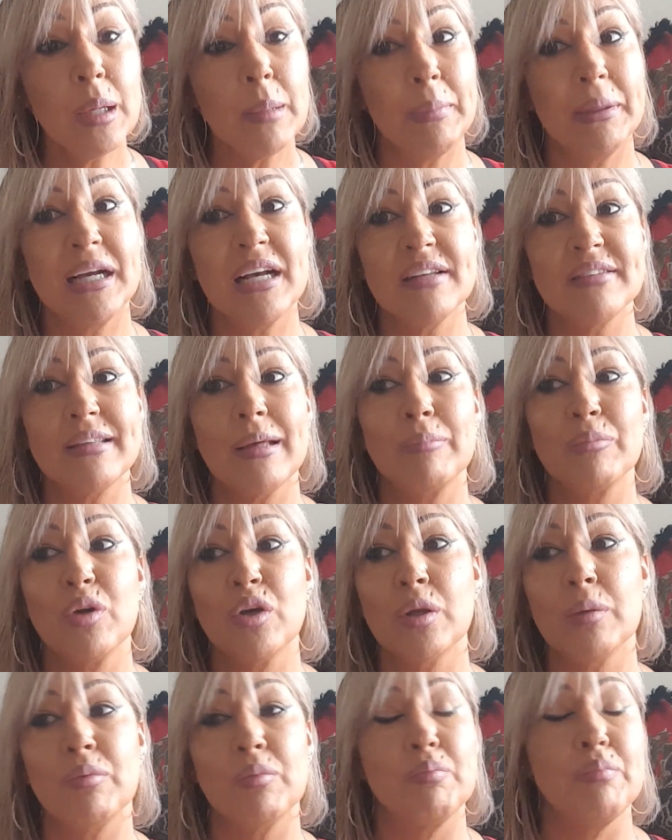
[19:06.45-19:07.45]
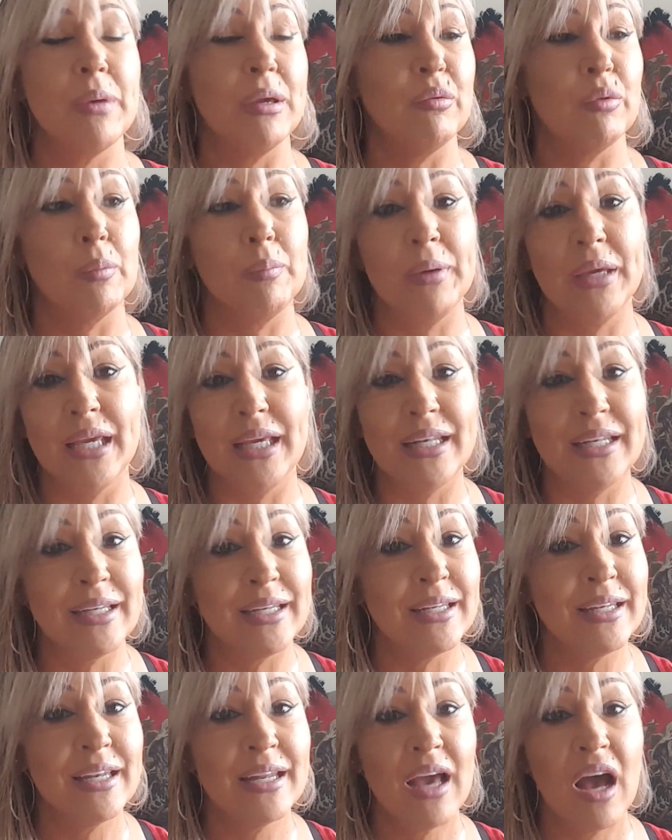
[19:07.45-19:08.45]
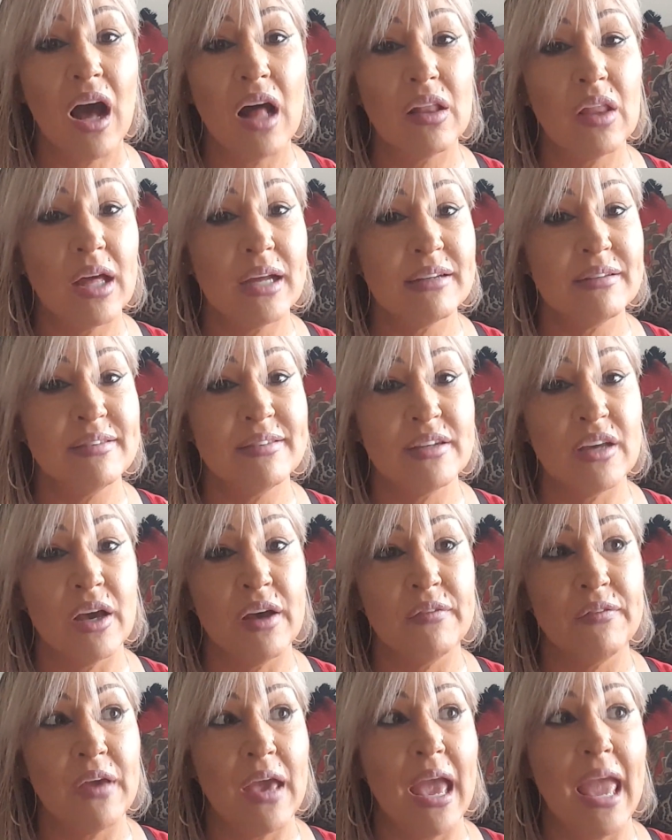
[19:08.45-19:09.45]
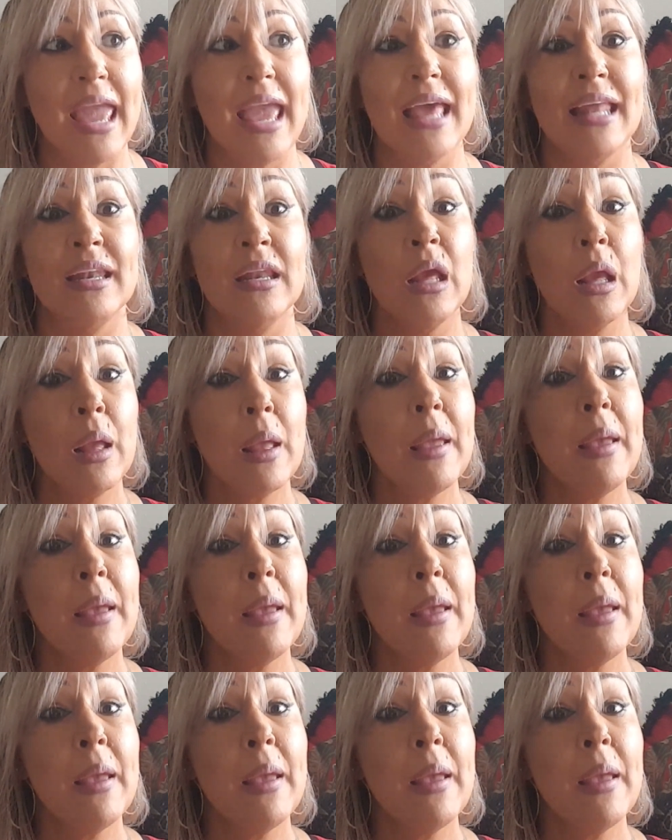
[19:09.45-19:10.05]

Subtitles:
because I'm going to be repeating a lot of stuff and